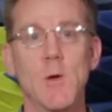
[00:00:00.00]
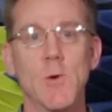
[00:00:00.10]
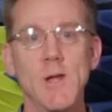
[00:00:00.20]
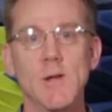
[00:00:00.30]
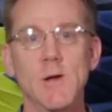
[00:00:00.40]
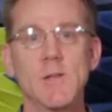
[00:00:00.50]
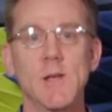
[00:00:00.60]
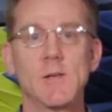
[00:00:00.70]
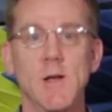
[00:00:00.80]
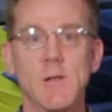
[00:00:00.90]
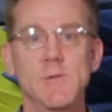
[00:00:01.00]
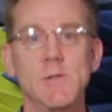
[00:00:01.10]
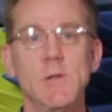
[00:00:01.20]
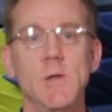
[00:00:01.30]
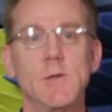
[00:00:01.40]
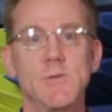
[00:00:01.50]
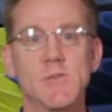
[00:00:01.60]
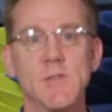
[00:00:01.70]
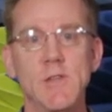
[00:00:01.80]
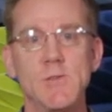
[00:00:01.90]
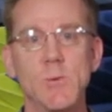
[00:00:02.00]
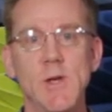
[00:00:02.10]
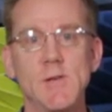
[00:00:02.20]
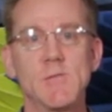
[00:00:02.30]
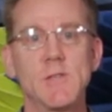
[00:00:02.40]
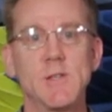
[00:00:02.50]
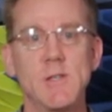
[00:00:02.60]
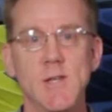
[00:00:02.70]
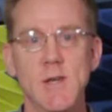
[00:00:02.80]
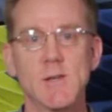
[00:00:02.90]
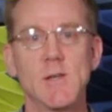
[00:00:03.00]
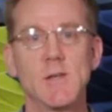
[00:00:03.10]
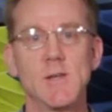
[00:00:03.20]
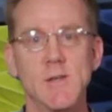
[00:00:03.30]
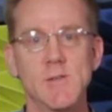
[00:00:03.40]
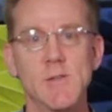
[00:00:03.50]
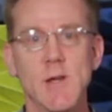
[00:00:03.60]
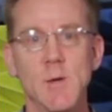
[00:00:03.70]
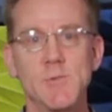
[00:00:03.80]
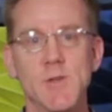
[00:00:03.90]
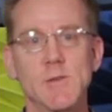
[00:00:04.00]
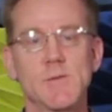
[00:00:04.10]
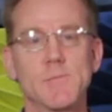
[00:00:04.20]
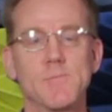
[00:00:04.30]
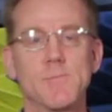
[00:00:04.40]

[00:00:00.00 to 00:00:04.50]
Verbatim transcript: Radar technology uses these waves to detect distant objects.